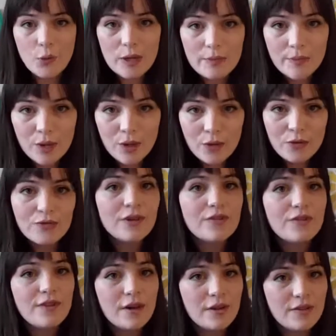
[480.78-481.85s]
or we move
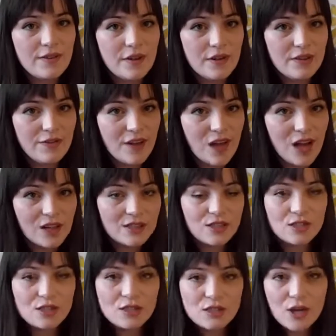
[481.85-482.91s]
very, very fast.